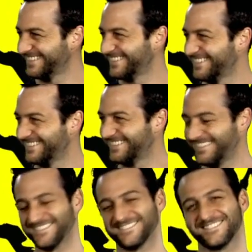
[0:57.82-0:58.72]

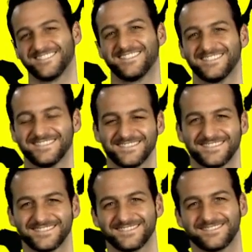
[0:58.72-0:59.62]

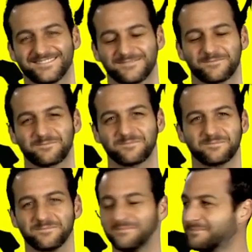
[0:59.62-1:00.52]

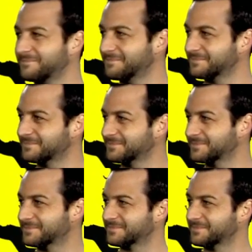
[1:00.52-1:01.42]

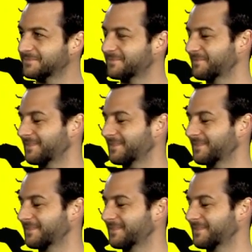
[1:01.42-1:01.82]
The person shown says nothing.